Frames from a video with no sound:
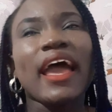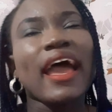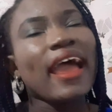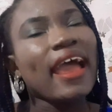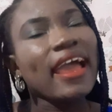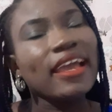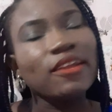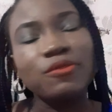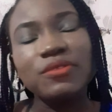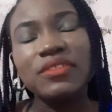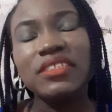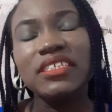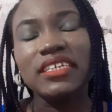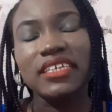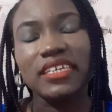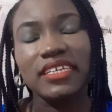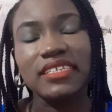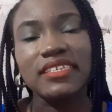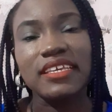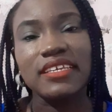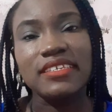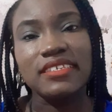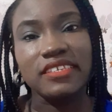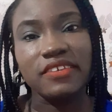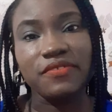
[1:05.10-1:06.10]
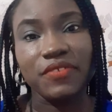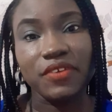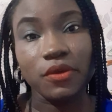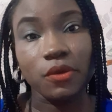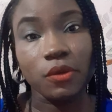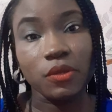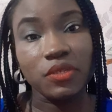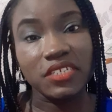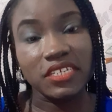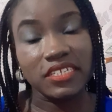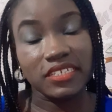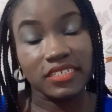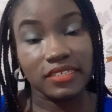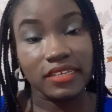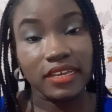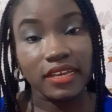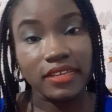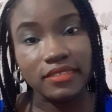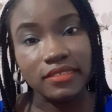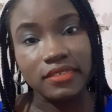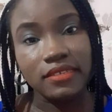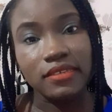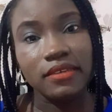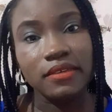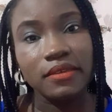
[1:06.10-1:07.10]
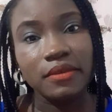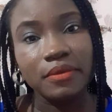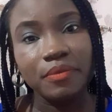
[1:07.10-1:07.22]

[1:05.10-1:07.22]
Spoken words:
I don't think it's as difficult as that.